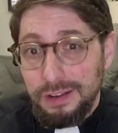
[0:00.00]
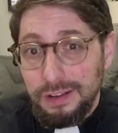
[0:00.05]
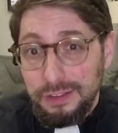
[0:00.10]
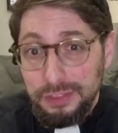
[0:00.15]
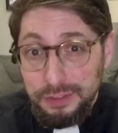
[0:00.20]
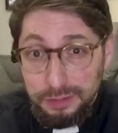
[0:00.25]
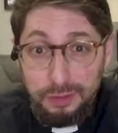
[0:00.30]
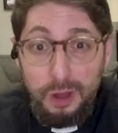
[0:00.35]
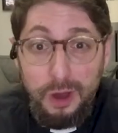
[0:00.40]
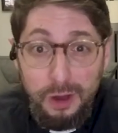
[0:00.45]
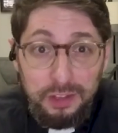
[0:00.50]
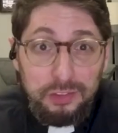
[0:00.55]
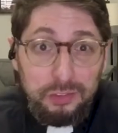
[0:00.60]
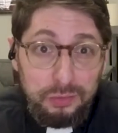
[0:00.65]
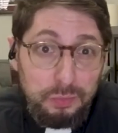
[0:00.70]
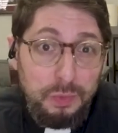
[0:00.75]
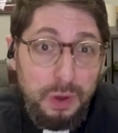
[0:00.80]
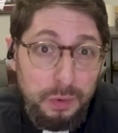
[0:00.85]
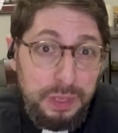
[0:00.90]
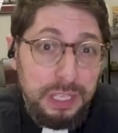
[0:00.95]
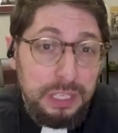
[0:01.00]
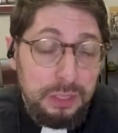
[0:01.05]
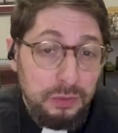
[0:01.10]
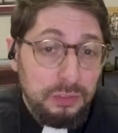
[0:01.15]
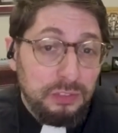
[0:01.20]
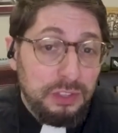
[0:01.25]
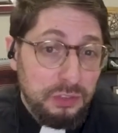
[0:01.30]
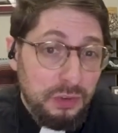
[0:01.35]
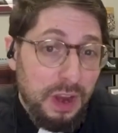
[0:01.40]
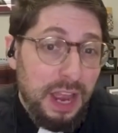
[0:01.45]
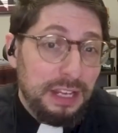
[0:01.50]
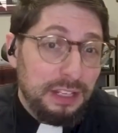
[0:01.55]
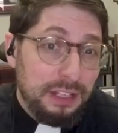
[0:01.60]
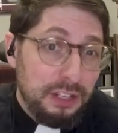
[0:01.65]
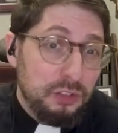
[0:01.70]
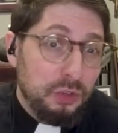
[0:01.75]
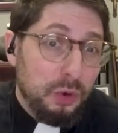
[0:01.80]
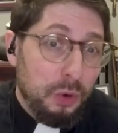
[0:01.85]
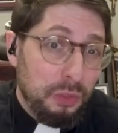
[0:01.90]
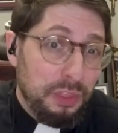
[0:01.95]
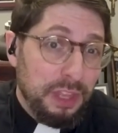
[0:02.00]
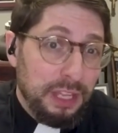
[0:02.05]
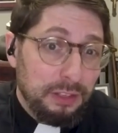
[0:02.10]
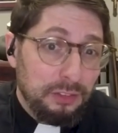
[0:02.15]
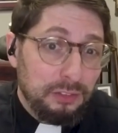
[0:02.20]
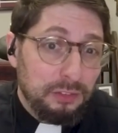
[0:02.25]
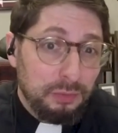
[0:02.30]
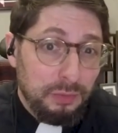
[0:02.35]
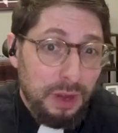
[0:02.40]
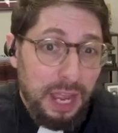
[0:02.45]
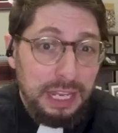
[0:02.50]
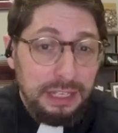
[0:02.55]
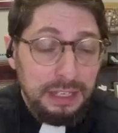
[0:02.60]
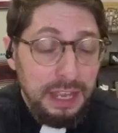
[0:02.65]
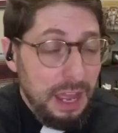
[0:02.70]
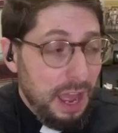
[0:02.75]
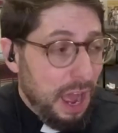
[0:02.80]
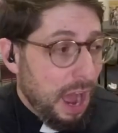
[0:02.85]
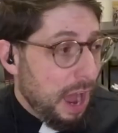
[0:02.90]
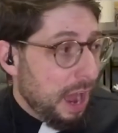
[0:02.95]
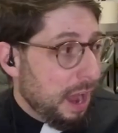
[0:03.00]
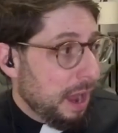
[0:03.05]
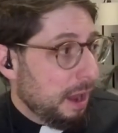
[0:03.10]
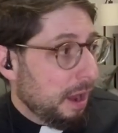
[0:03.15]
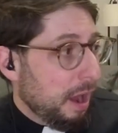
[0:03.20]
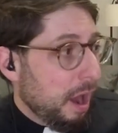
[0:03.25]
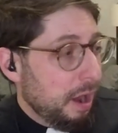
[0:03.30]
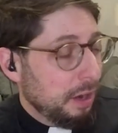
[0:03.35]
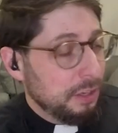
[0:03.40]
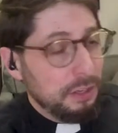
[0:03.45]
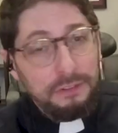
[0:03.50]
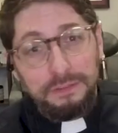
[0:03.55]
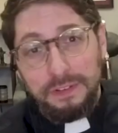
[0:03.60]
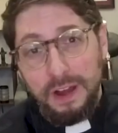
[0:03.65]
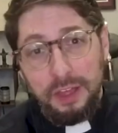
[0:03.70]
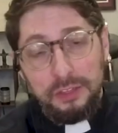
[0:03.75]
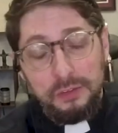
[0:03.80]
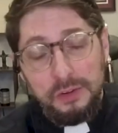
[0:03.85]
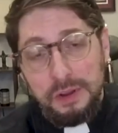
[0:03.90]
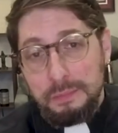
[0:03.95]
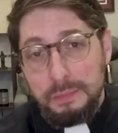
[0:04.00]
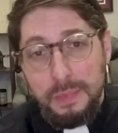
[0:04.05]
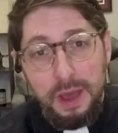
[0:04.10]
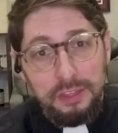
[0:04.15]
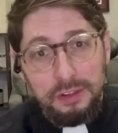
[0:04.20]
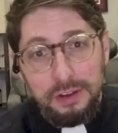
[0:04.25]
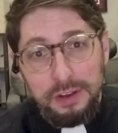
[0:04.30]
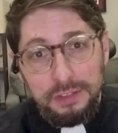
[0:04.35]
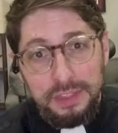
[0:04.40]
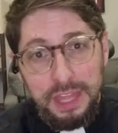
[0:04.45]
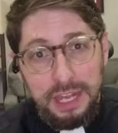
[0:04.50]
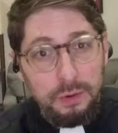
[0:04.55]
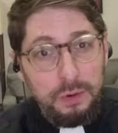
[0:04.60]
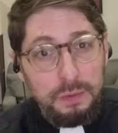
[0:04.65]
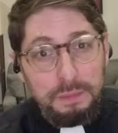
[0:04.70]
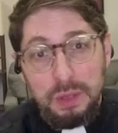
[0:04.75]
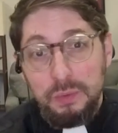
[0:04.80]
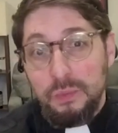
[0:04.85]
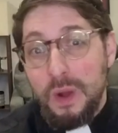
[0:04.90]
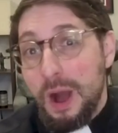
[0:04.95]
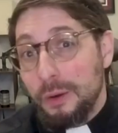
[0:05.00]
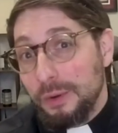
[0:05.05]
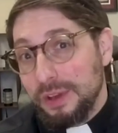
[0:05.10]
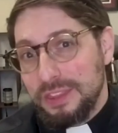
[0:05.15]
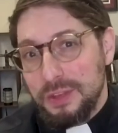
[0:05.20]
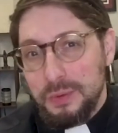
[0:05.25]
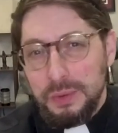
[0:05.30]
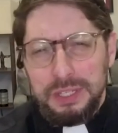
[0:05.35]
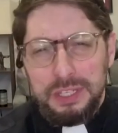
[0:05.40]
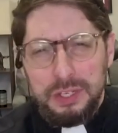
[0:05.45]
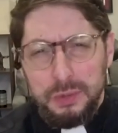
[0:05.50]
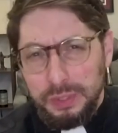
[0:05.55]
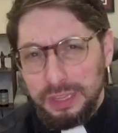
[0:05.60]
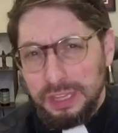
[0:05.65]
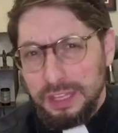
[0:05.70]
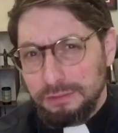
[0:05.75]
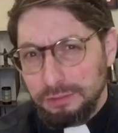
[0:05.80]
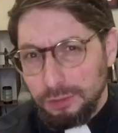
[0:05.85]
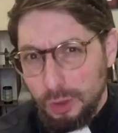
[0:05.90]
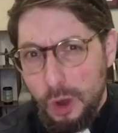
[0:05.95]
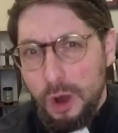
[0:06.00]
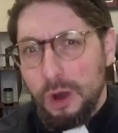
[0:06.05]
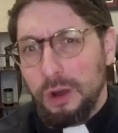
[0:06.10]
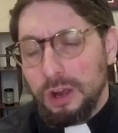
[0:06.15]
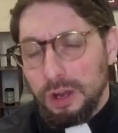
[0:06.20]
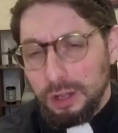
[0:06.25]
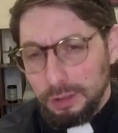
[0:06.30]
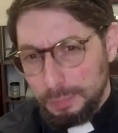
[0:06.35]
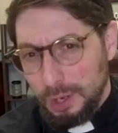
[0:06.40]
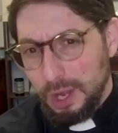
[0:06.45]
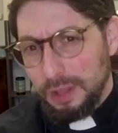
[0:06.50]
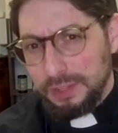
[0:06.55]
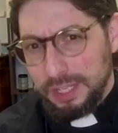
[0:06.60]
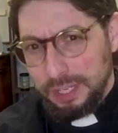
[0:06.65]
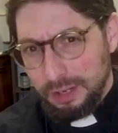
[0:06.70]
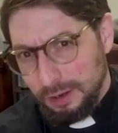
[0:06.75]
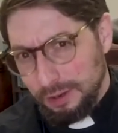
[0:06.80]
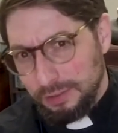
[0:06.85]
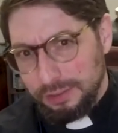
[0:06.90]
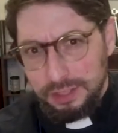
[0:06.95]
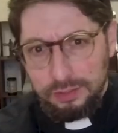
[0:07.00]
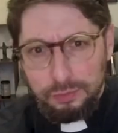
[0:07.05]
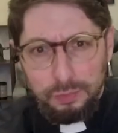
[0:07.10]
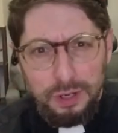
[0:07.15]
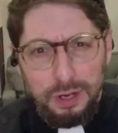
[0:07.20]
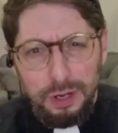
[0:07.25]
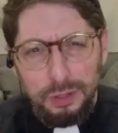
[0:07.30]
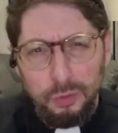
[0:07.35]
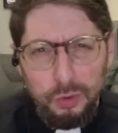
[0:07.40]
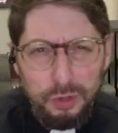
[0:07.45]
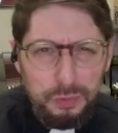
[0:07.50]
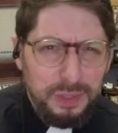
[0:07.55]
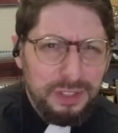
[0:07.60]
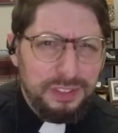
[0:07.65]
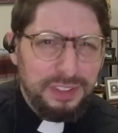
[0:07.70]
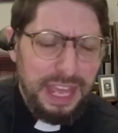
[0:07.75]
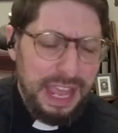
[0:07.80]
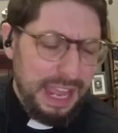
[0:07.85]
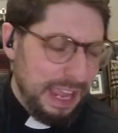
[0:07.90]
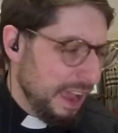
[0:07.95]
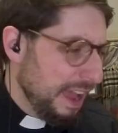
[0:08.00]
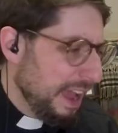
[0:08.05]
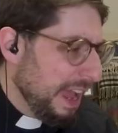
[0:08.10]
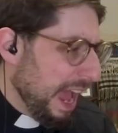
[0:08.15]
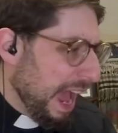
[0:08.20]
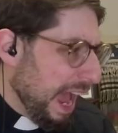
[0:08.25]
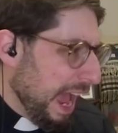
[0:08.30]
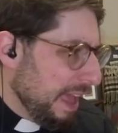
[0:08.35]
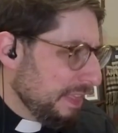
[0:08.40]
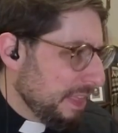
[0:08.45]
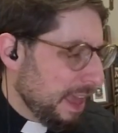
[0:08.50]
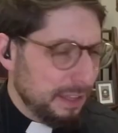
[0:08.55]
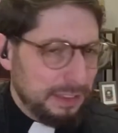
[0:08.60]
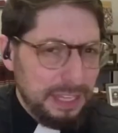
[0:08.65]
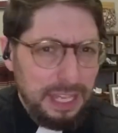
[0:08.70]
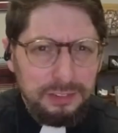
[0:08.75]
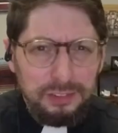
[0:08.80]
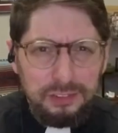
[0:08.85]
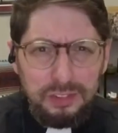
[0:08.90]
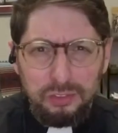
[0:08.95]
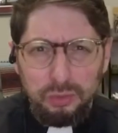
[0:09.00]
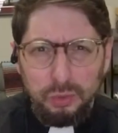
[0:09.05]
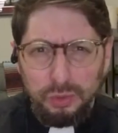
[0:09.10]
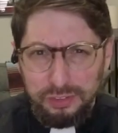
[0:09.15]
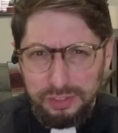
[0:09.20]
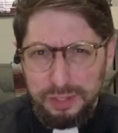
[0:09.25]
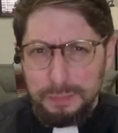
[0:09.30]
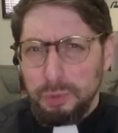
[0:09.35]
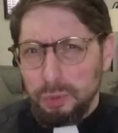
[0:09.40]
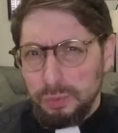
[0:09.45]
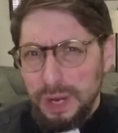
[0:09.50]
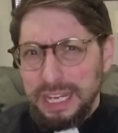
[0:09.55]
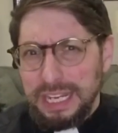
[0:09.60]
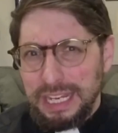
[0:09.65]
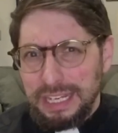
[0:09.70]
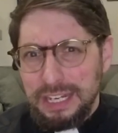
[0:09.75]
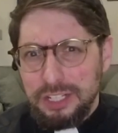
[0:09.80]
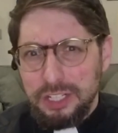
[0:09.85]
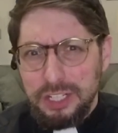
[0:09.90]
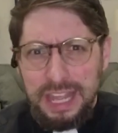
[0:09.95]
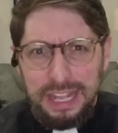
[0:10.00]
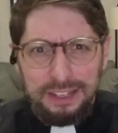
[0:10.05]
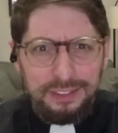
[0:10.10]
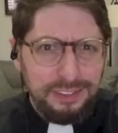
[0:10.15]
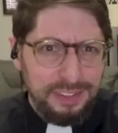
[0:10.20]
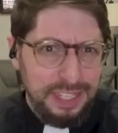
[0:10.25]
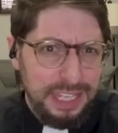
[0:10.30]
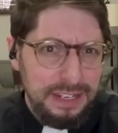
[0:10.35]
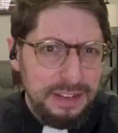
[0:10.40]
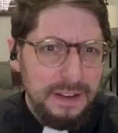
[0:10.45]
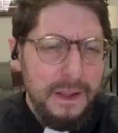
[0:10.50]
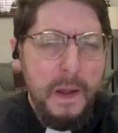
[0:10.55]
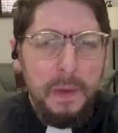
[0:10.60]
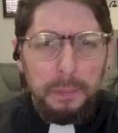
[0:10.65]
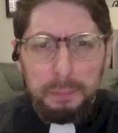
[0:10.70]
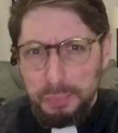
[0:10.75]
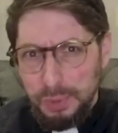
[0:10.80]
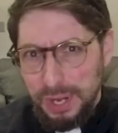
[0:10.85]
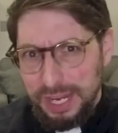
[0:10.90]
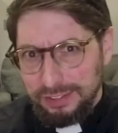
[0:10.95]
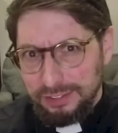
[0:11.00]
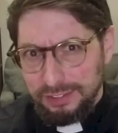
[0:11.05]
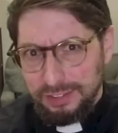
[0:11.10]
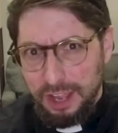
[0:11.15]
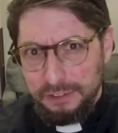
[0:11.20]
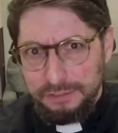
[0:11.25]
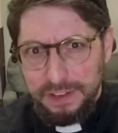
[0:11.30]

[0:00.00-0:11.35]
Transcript: The law is what we use to try and control things, right? Uh, honor your father and mother, that it would be well with you and you would live long upon the earth, is what our Lord would say. And that, that's just sort of simple recognition that sin breaks stuff.